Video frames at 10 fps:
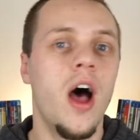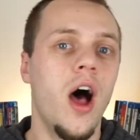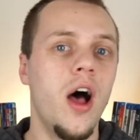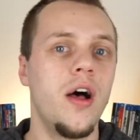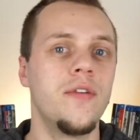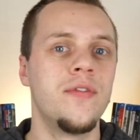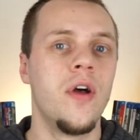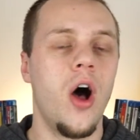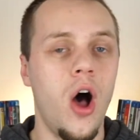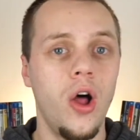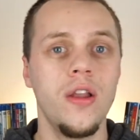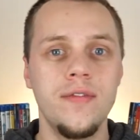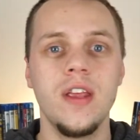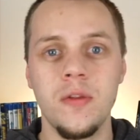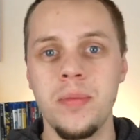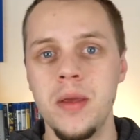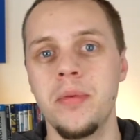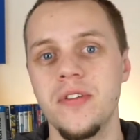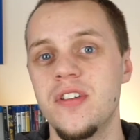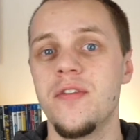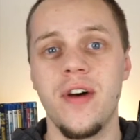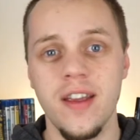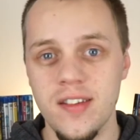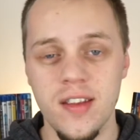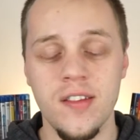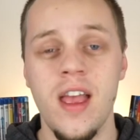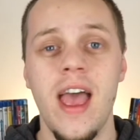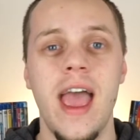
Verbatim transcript: of all of these people's devices.